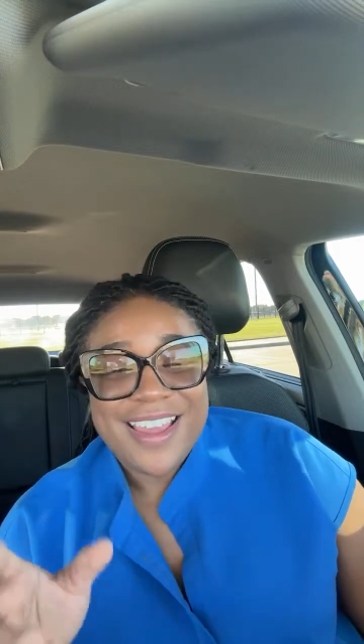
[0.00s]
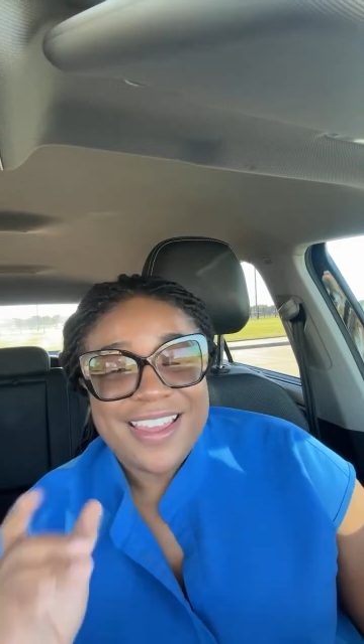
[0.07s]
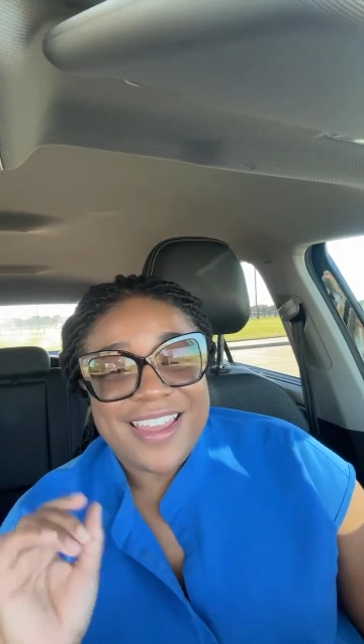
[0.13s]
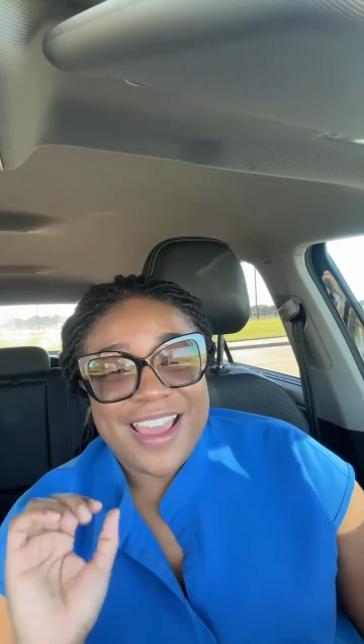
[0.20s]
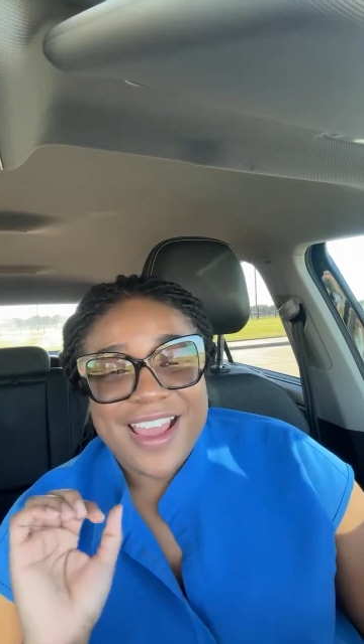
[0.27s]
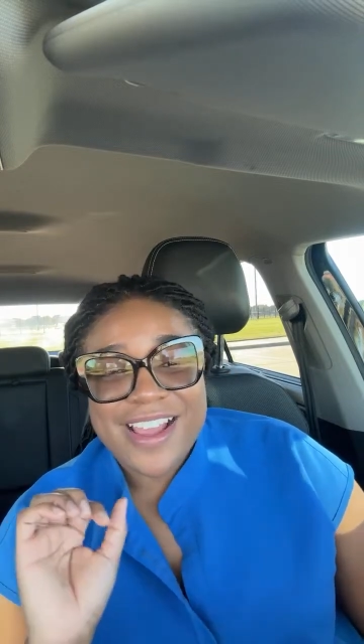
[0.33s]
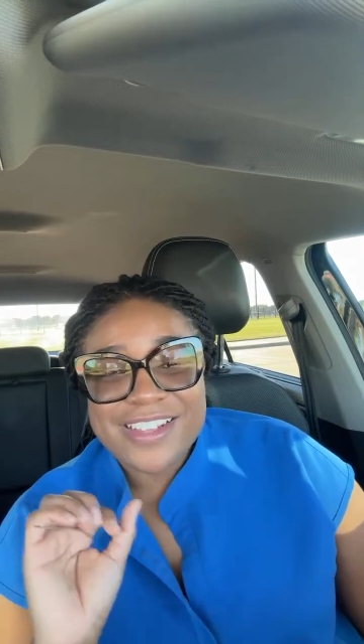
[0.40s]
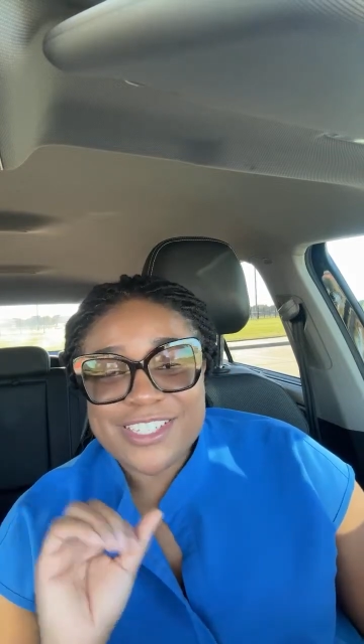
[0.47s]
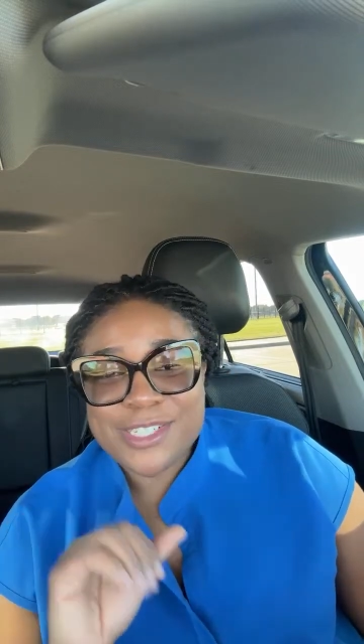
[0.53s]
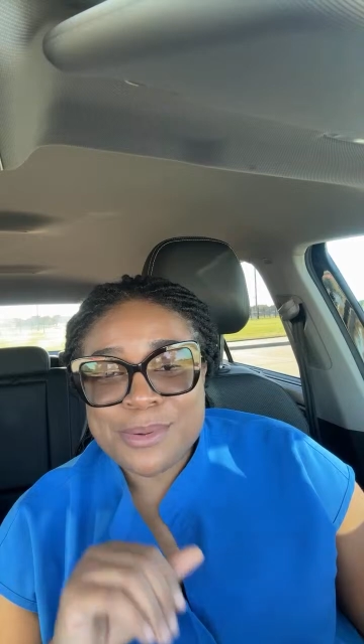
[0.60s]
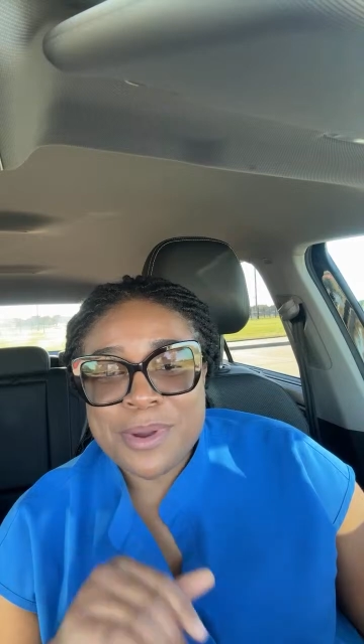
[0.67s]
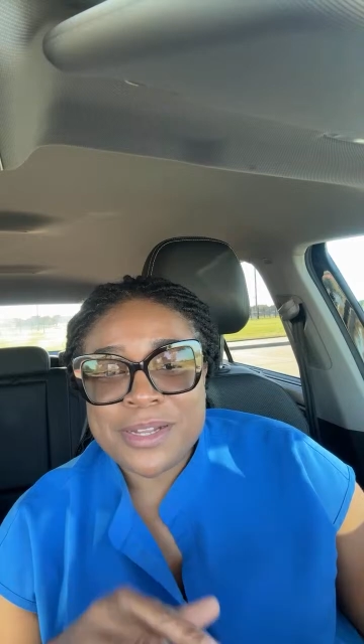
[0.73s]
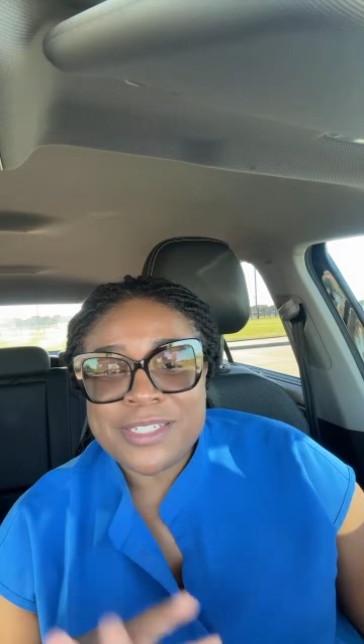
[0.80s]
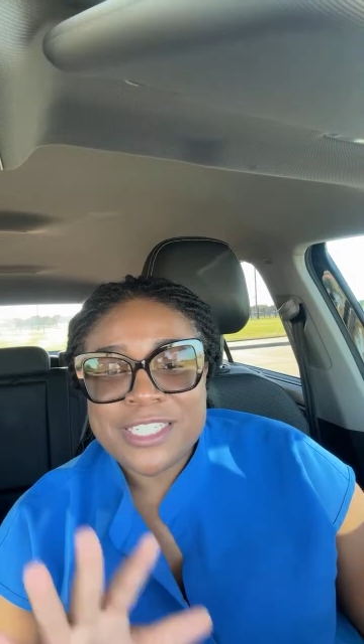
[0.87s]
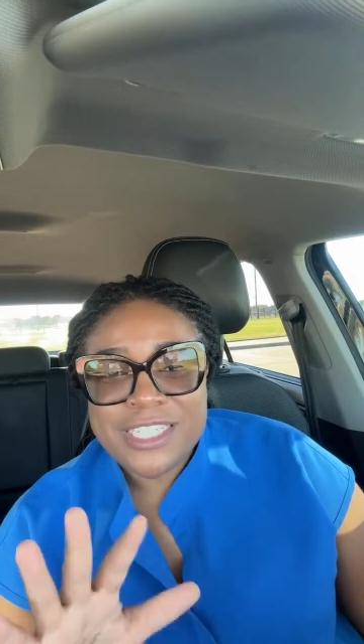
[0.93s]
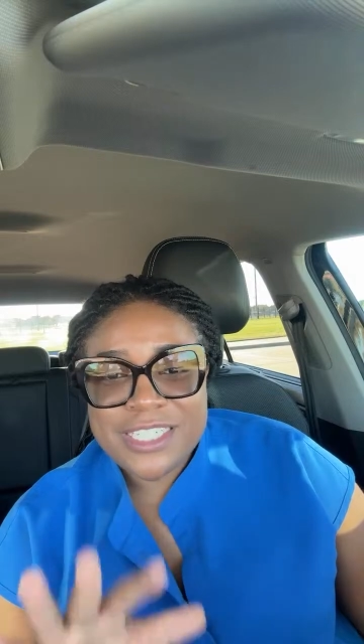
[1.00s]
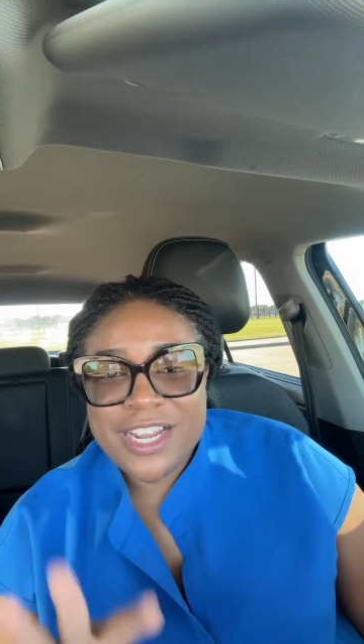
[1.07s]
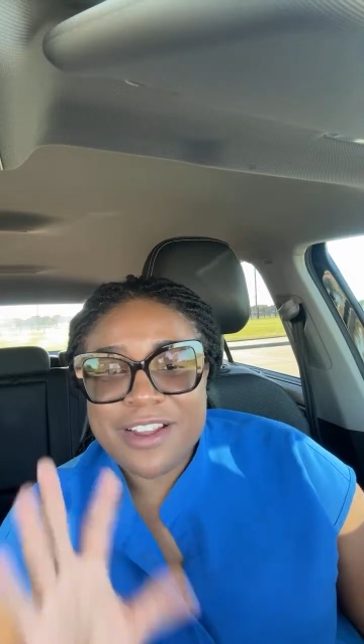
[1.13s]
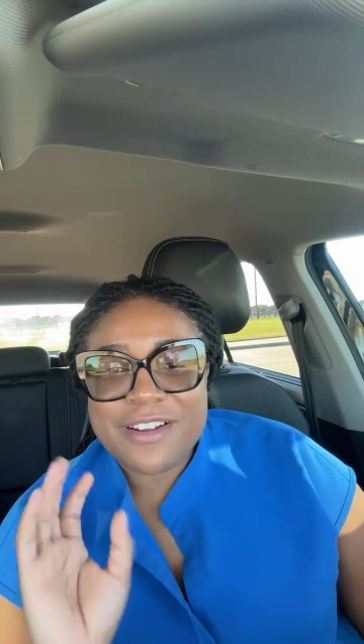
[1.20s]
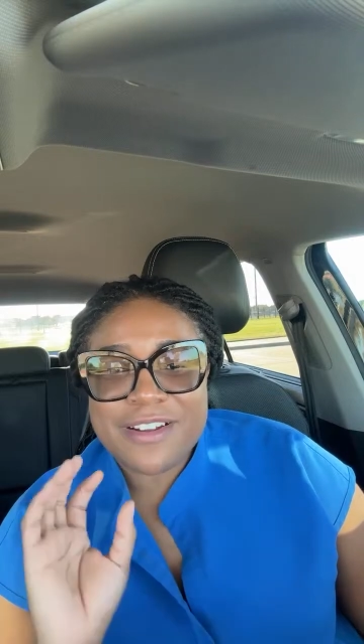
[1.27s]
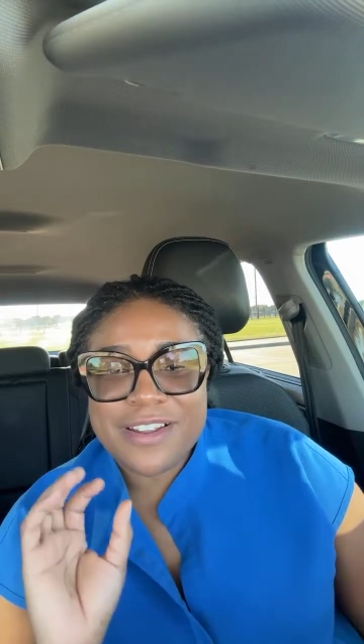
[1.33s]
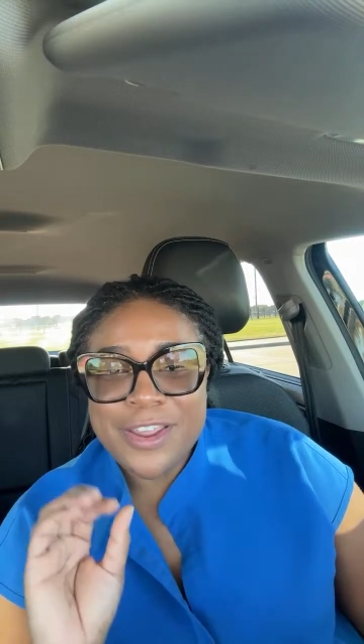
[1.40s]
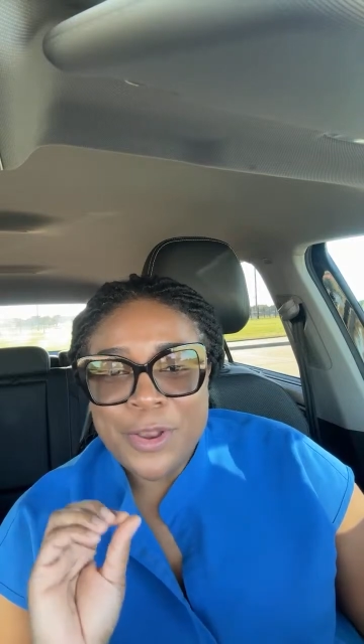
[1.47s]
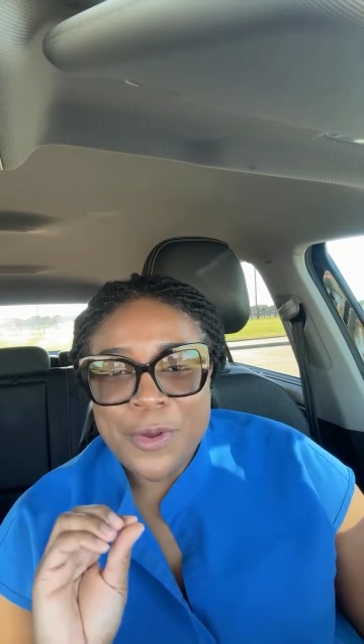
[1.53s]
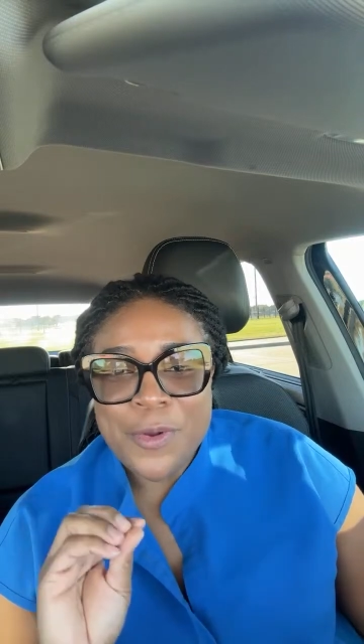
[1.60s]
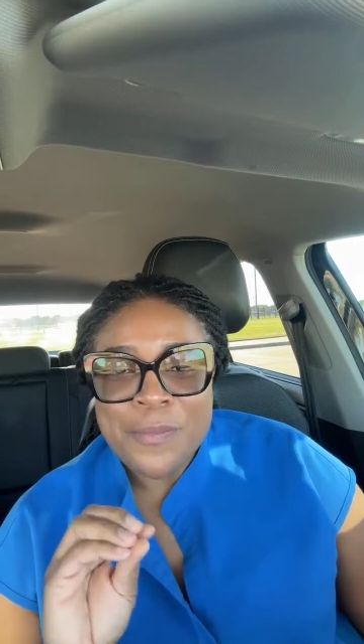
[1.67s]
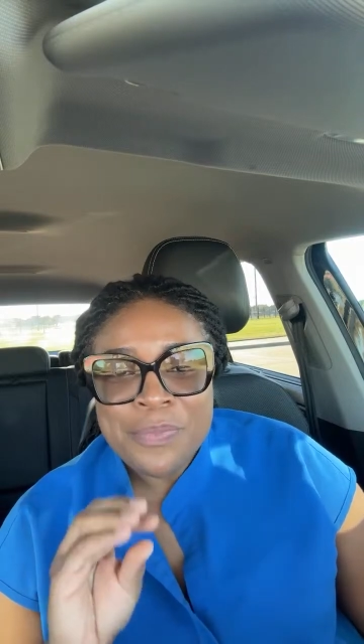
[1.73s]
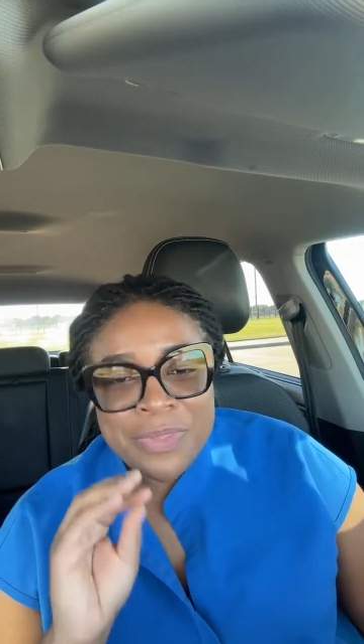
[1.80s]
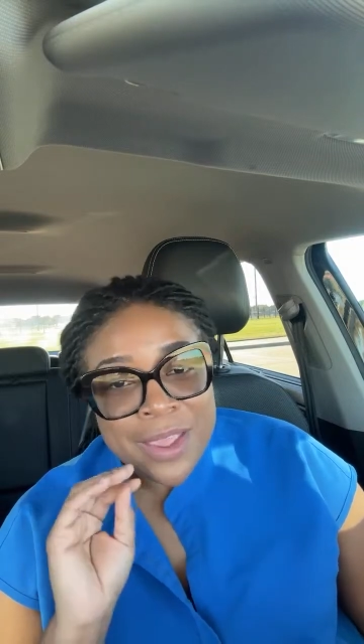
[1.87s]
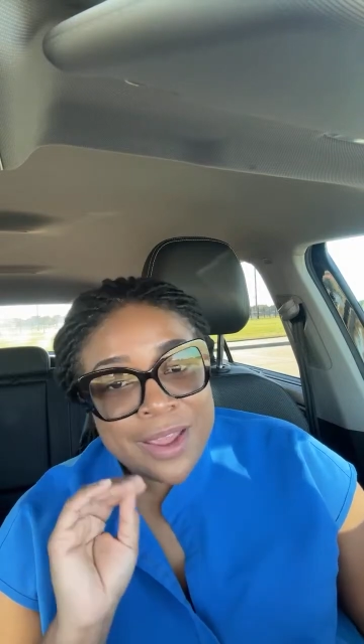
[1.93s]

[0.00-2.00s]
Yeah, I just want to share, you know,